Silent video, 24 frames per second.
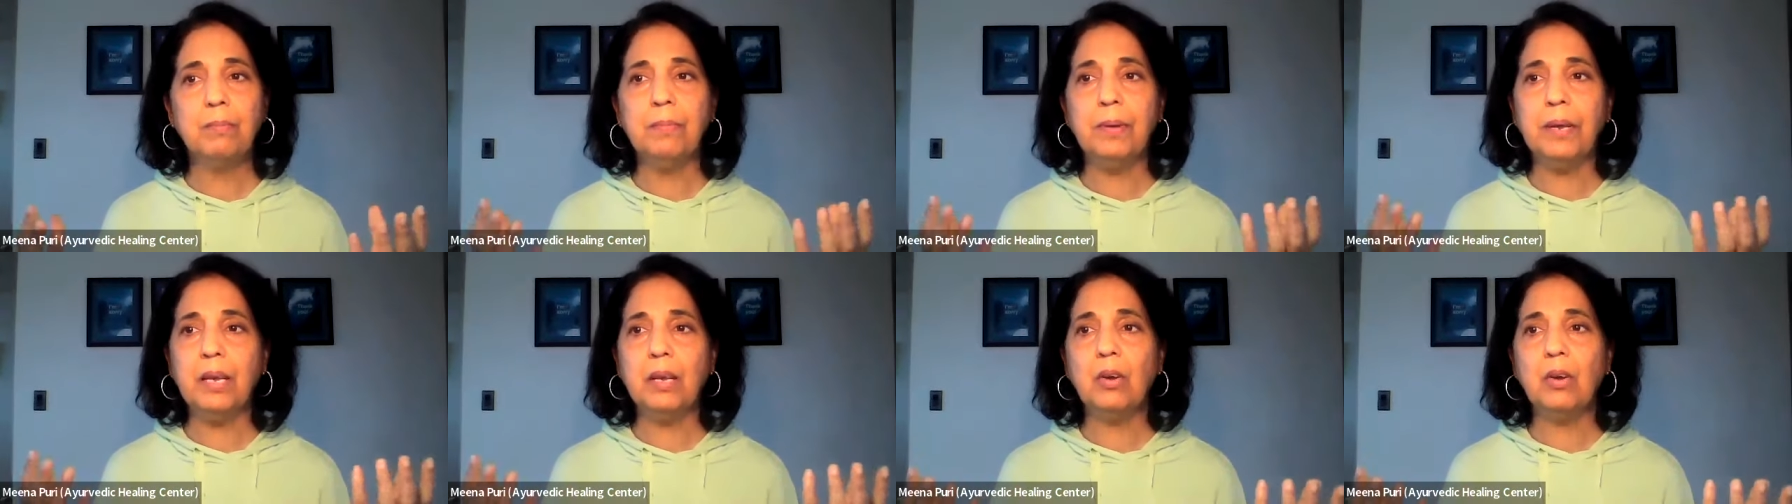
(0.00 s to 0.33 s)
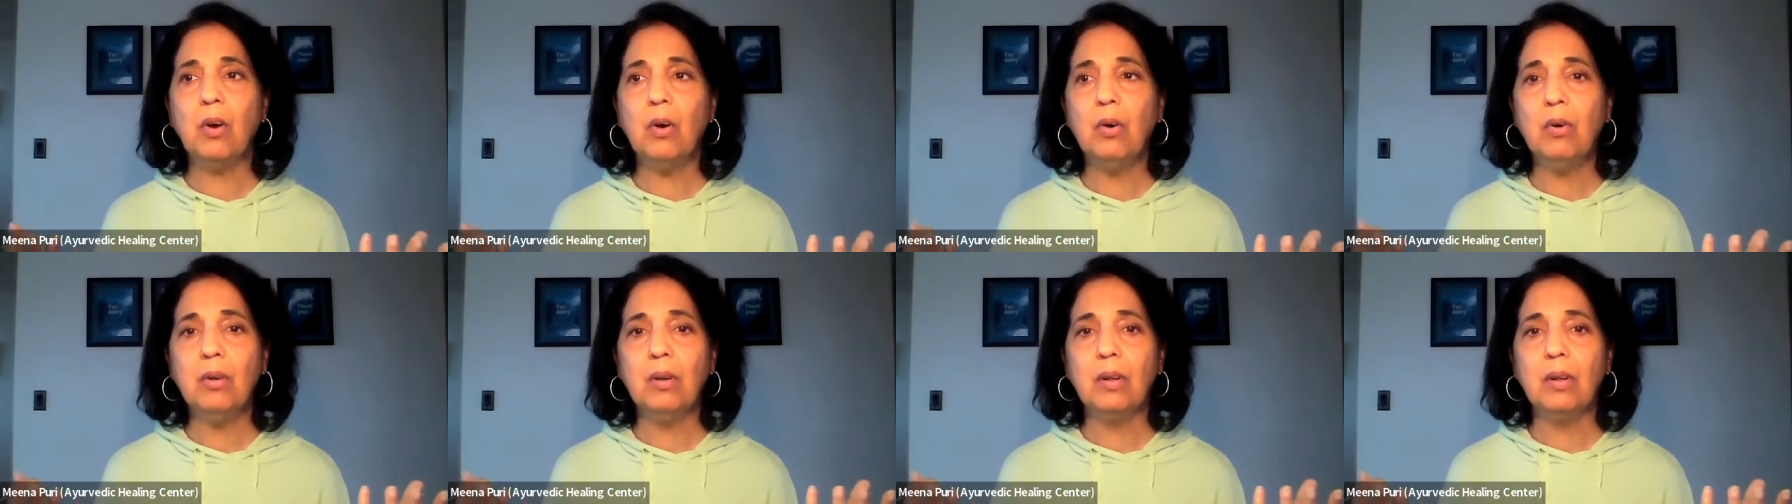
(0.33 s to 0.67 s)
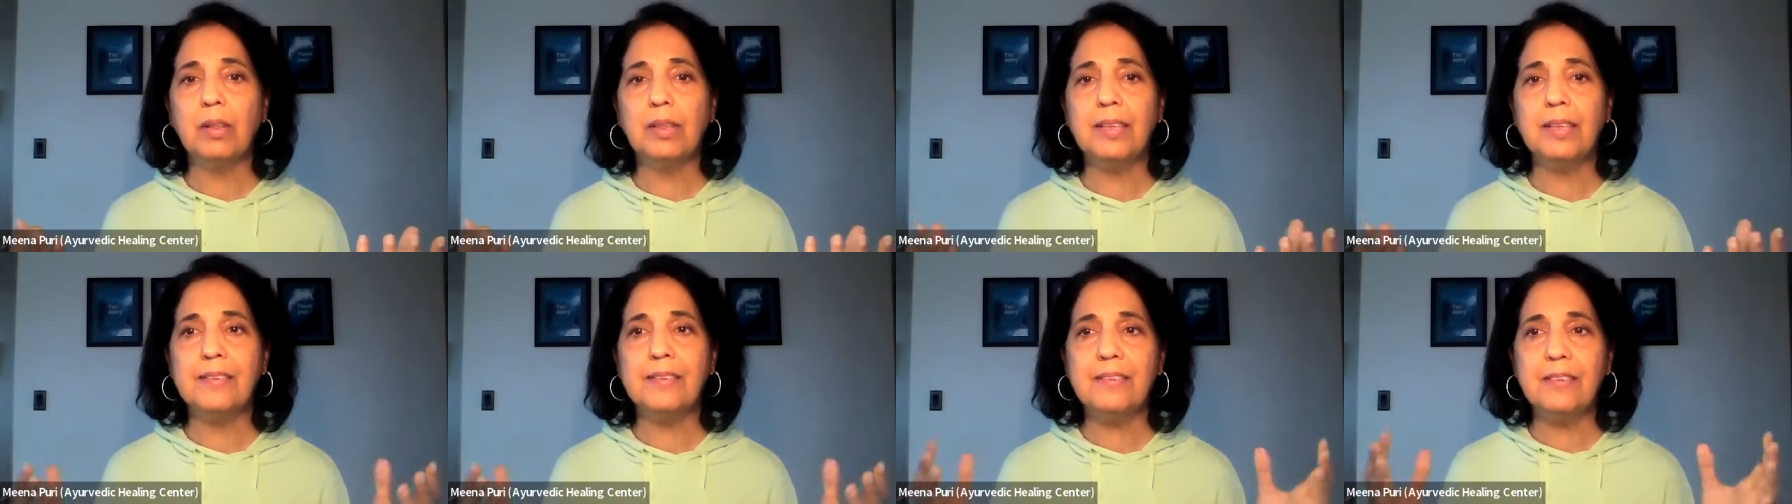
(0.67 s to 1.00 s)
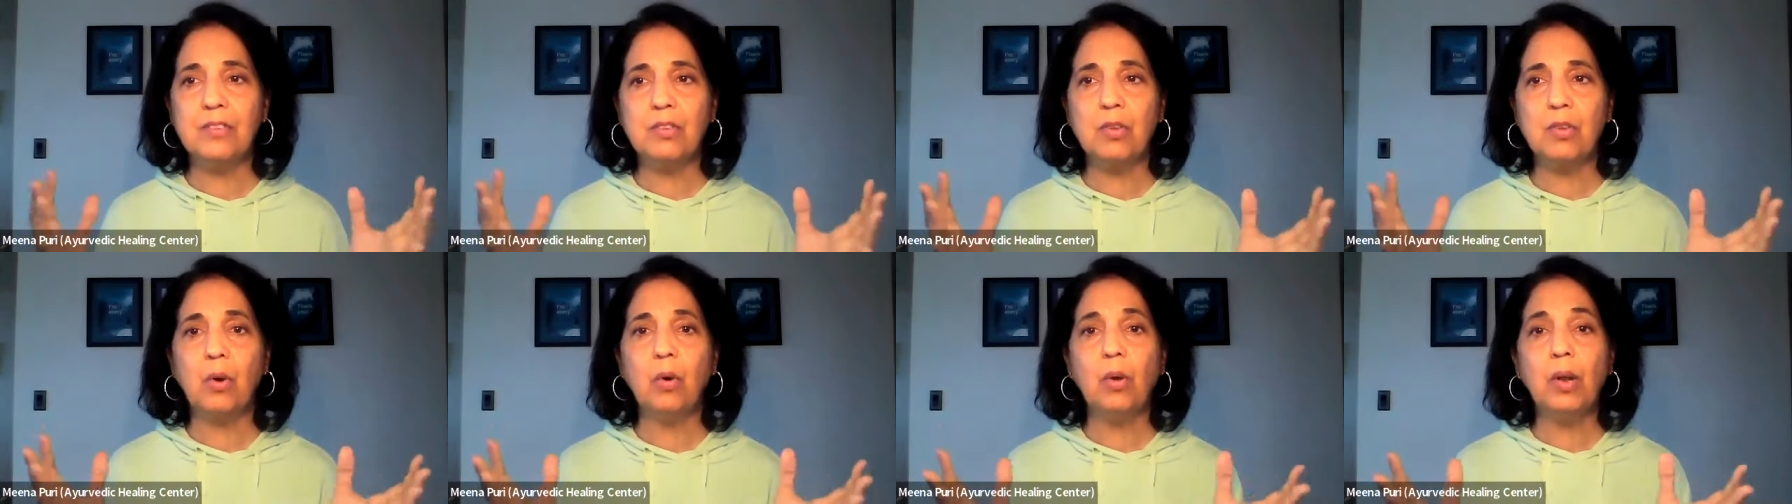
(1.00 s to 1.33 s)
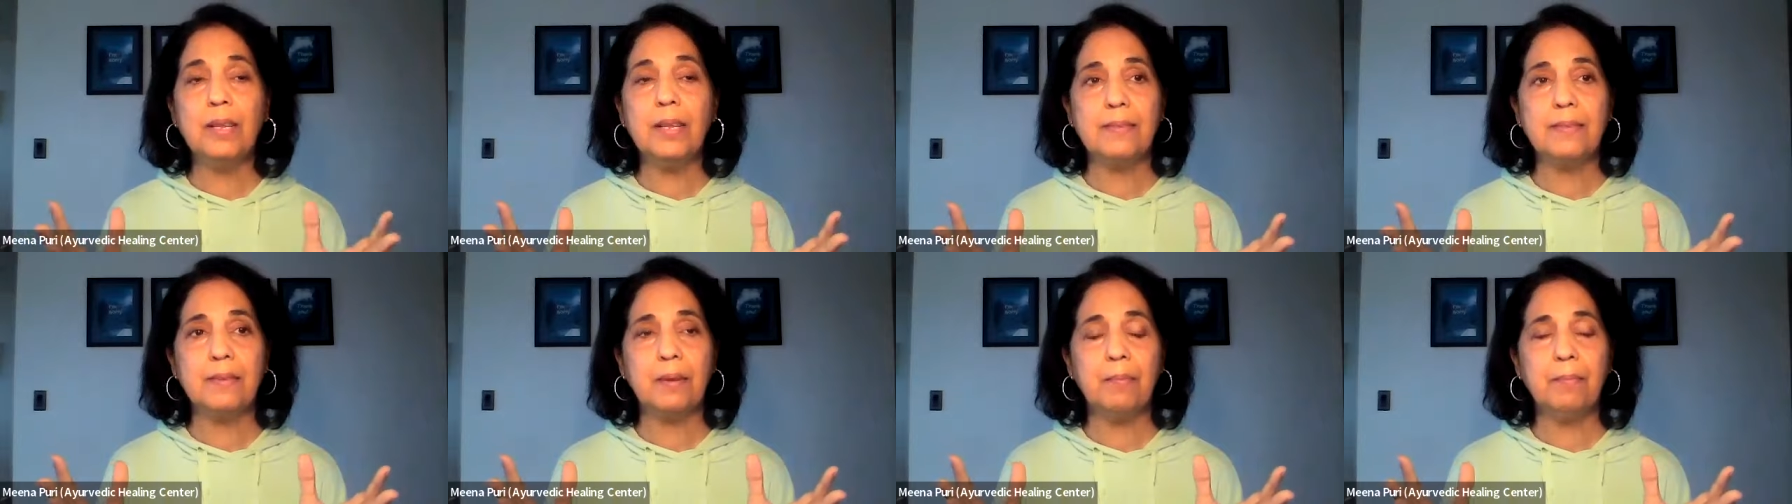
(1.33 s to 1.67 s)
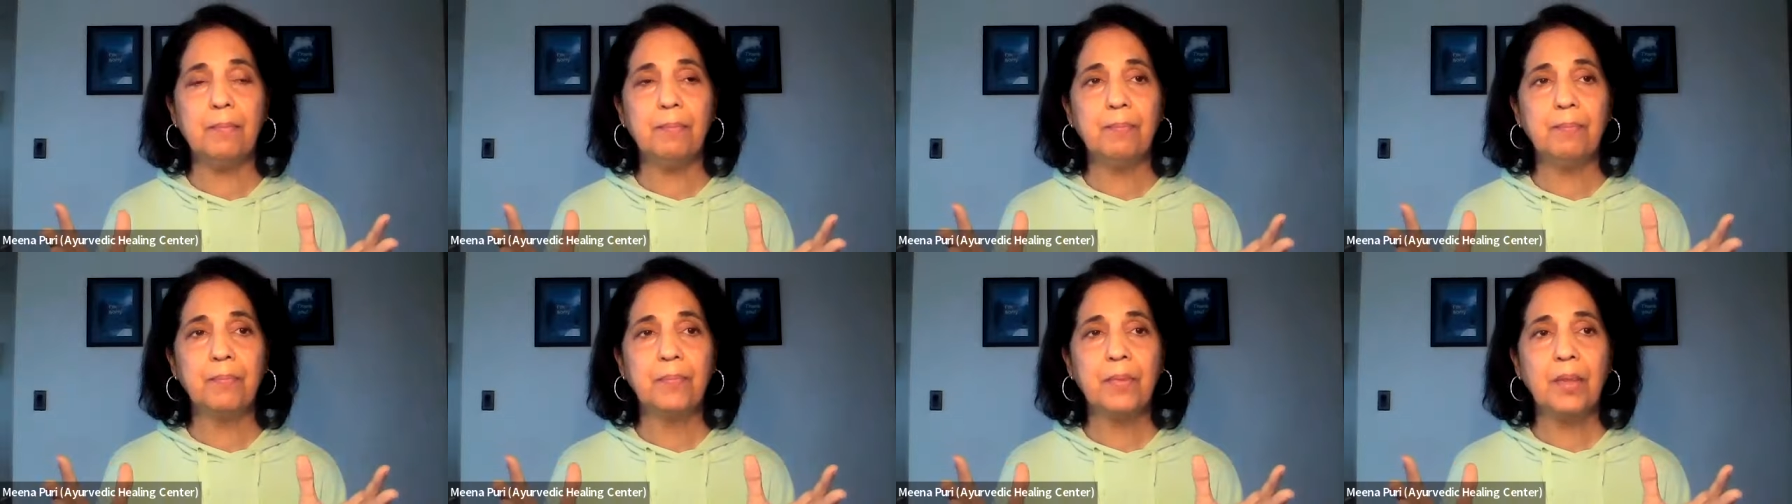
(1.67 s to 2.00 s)
being whole. This is
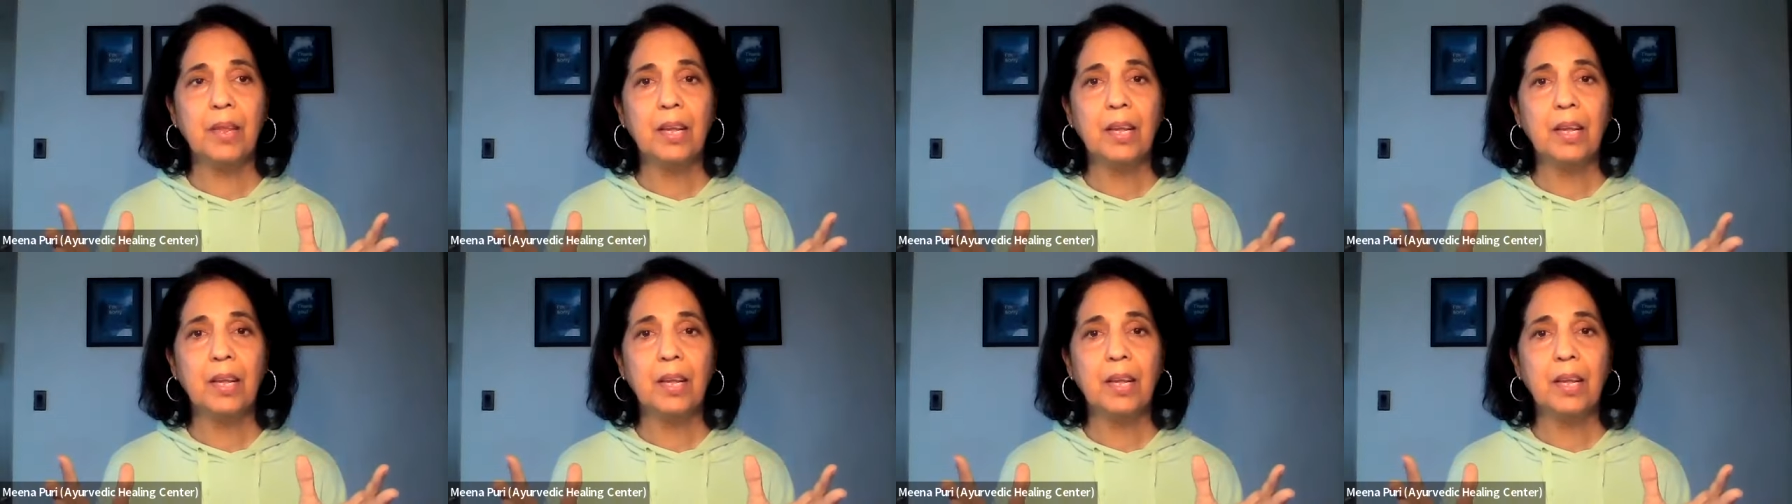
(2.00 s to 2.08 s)
holism.